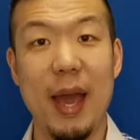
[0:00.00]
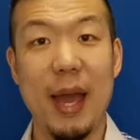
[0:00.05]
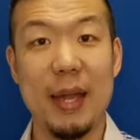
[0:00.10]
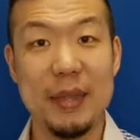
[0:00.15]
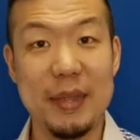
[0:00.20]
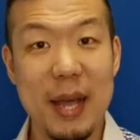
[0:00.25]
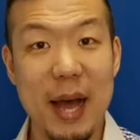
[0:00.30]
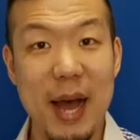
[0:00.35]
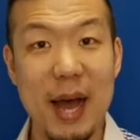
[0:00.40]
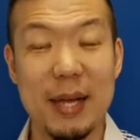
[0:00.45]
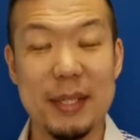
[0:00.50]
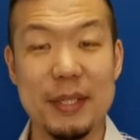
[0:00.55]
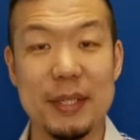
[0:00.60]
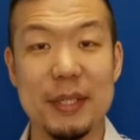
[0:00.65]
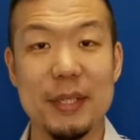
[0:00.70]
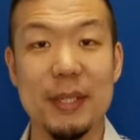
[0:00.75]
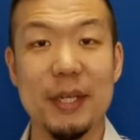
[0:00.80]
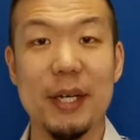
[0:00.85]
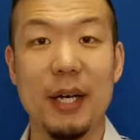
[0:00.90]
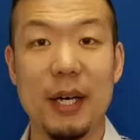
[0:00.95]
and
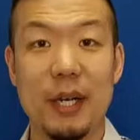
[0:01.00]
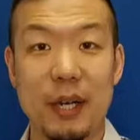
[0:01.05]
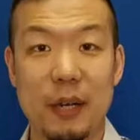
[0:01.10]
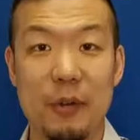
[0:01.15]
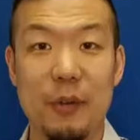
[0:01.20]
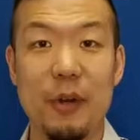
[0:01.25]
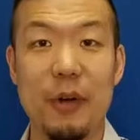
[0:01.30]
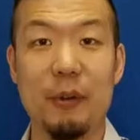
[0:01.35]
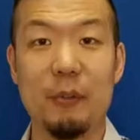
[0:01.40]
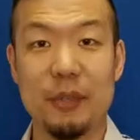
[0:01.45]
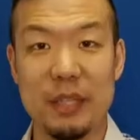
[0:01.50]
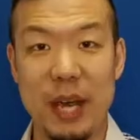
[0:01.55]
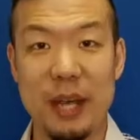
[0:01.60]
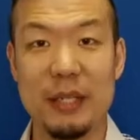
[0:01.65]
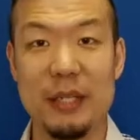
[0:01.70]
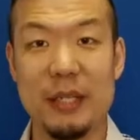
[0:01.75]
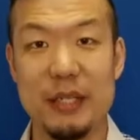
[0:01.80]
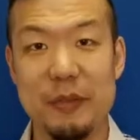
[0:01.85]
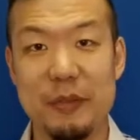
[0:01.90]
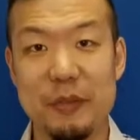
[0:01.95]
not career
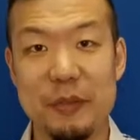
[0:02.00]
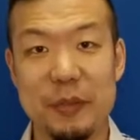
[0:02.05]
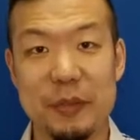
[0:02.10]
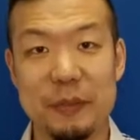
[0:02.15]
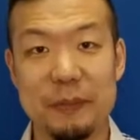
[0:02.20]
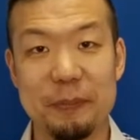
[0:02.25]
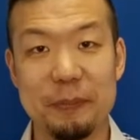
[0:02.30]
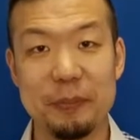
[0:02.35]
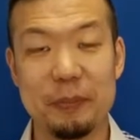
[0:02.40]
objectives.